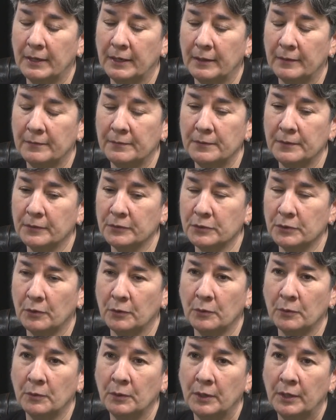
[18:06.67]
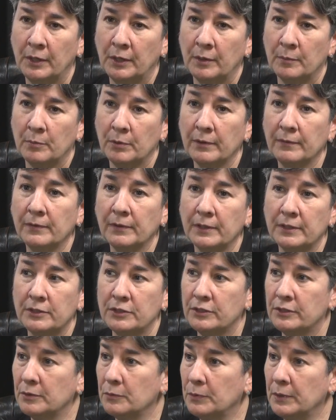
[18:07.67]
Uh, feel so
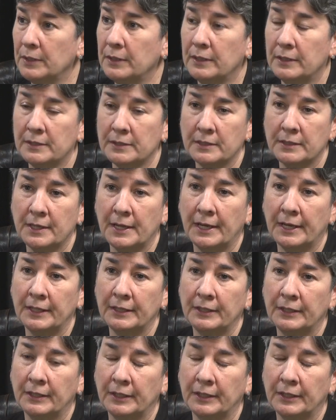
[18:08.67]
privileged to witness that.